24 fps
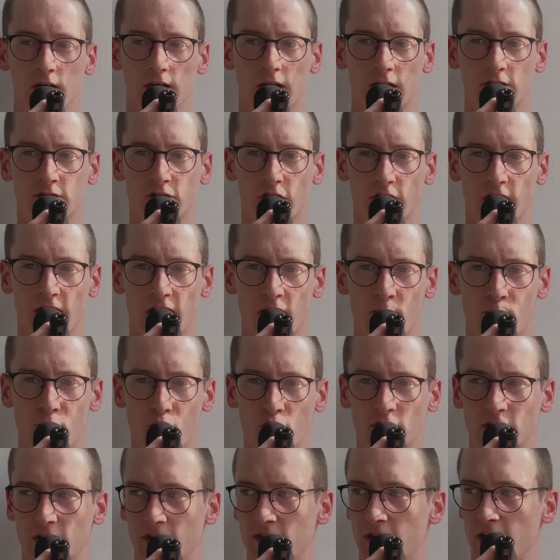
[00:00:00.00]
Yesterday, I
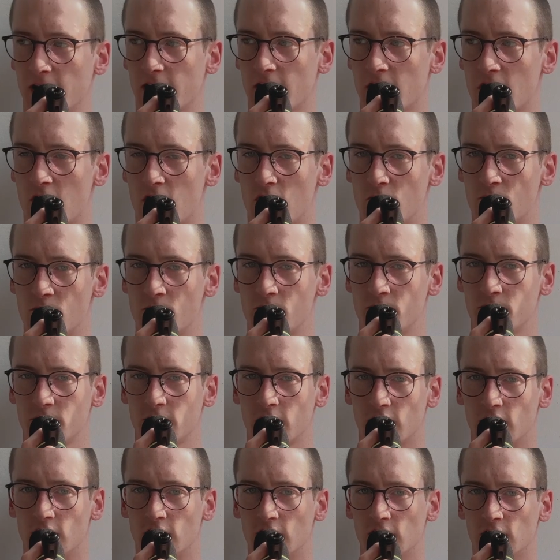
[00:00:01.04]
booked a ticket home
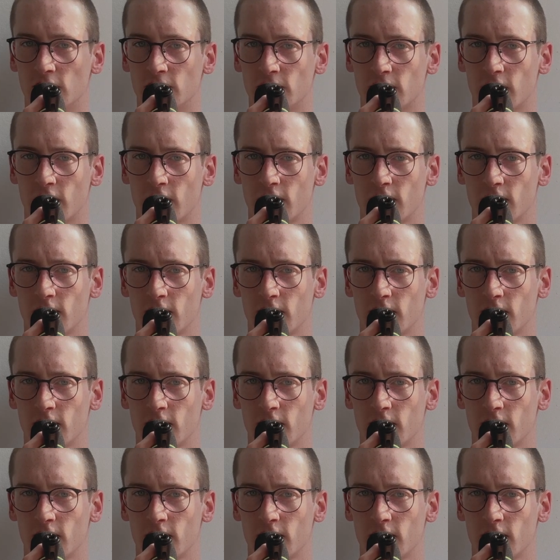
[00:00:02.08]
to Ireland.